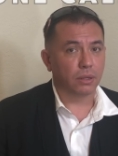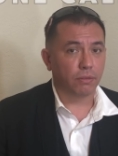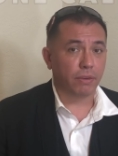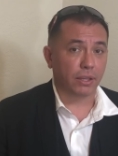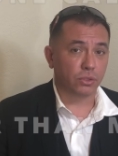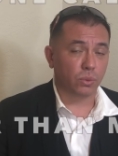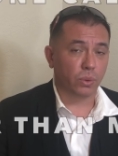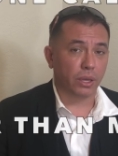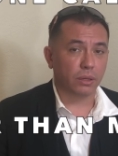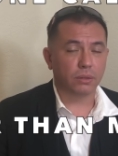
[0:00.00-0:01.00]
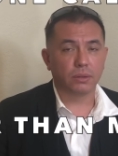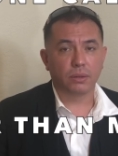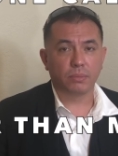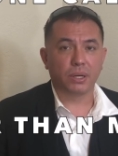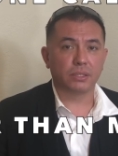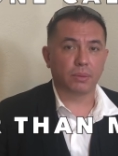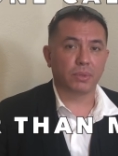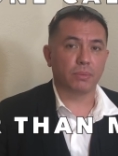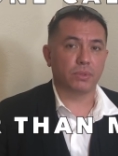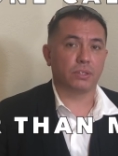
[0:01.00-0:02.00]
Faster way, but
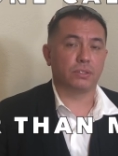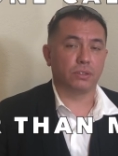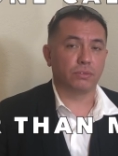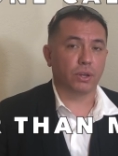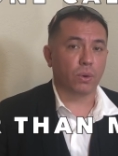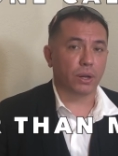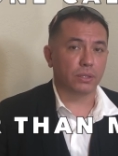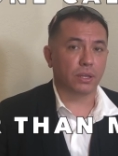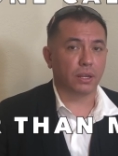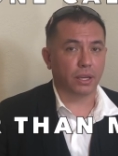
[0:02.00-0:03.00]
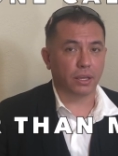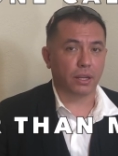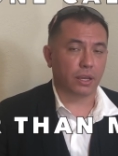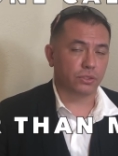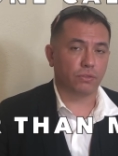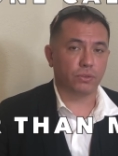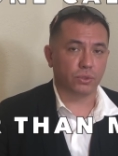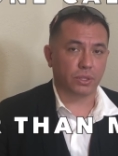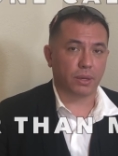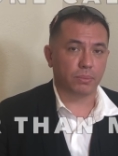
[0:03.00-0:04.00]
sometimes it still requires an extra few
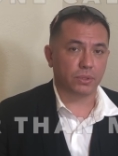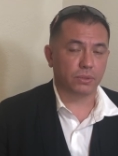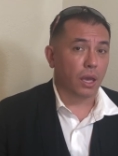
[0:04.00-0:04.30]
steps.